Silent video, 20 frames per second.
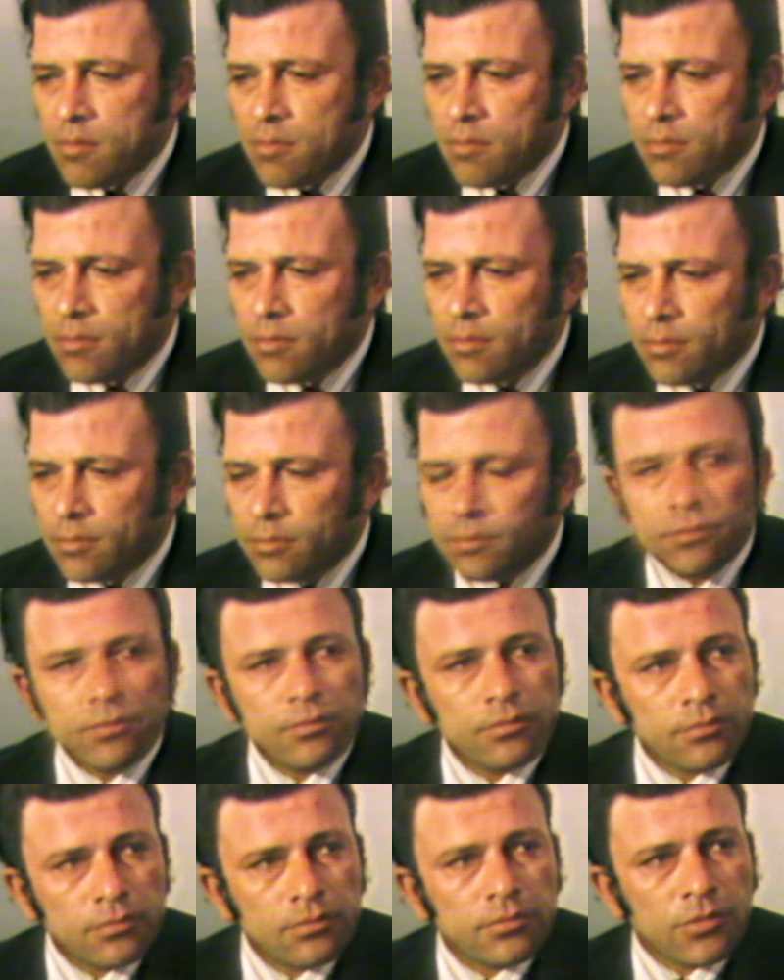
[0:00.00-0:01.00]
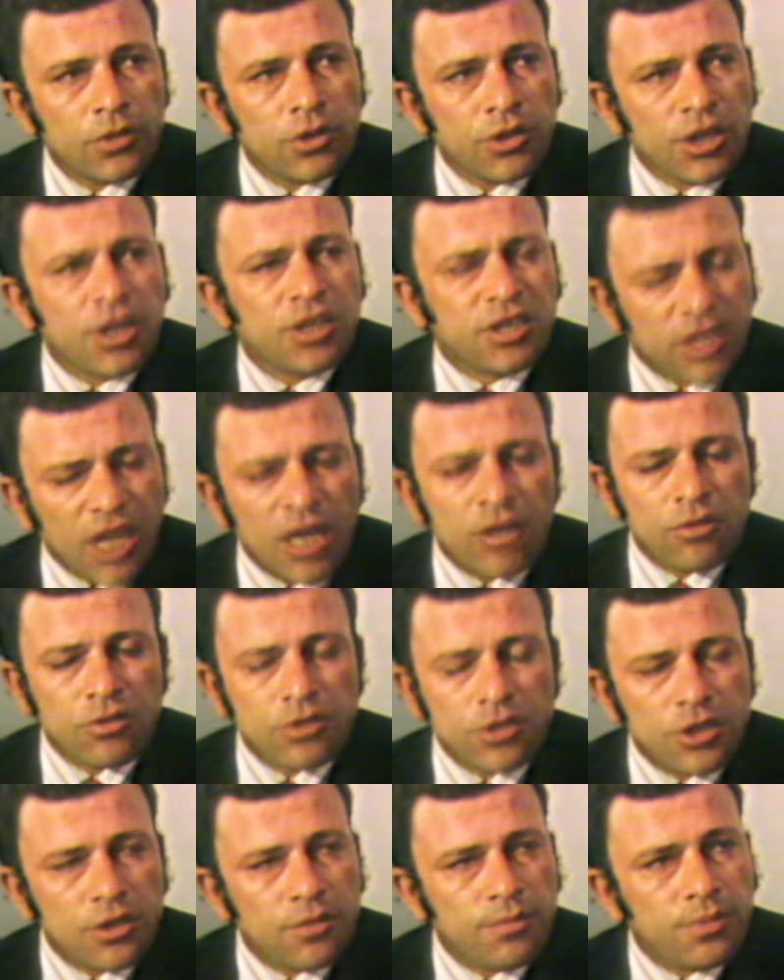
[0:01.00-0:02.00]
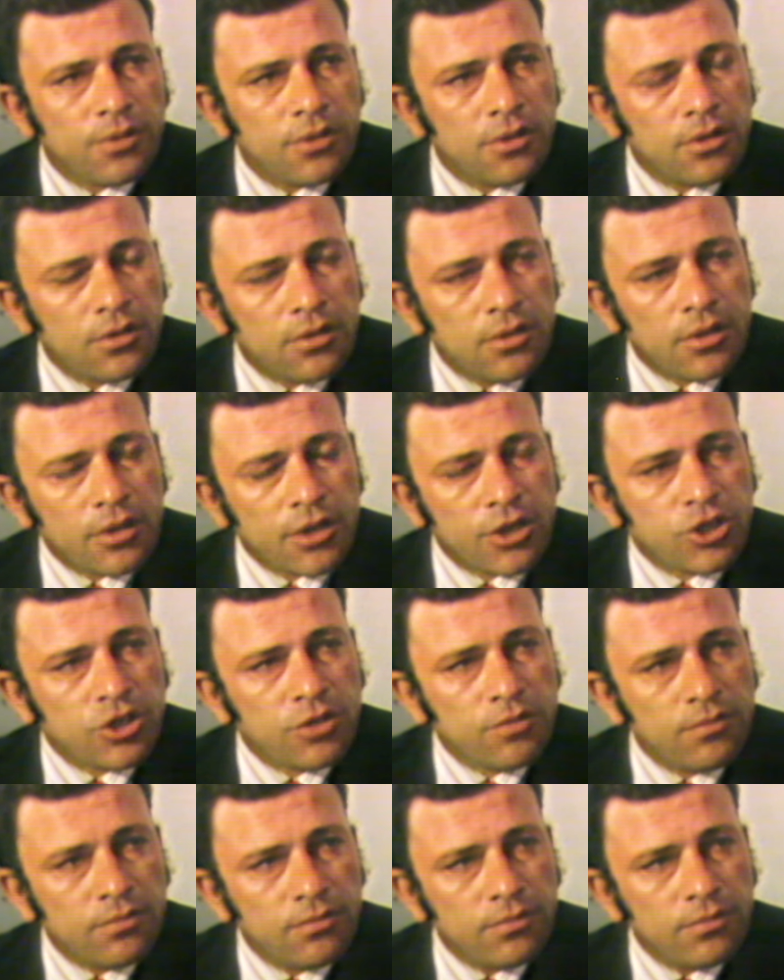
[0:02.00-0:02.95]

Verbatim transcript: You call it a dictatorship. Dictatorship uh, regime.